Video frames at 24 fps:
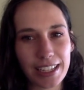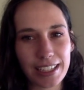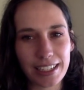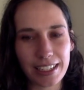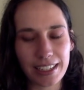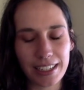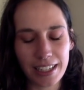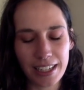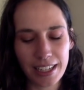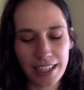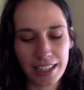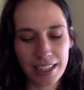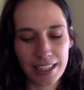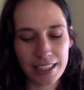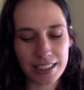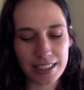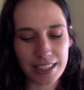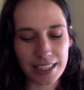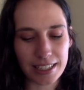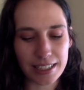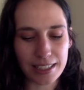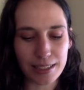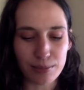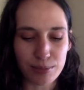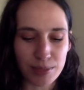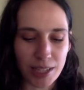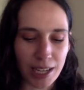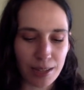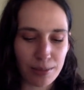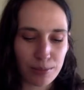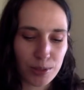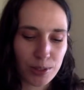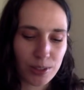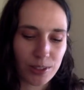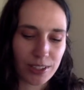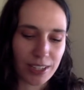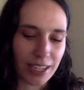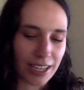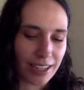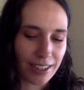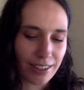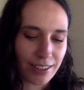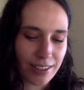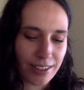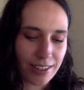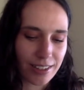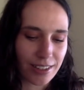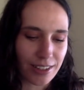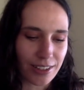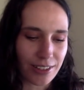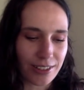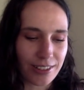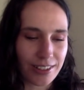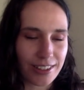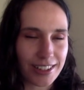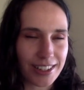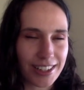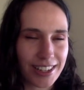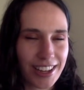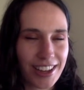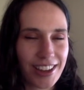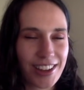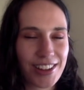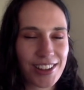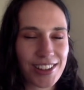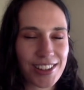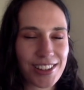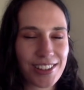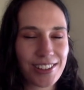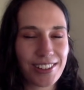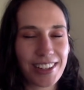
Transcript: And it's like sometimes you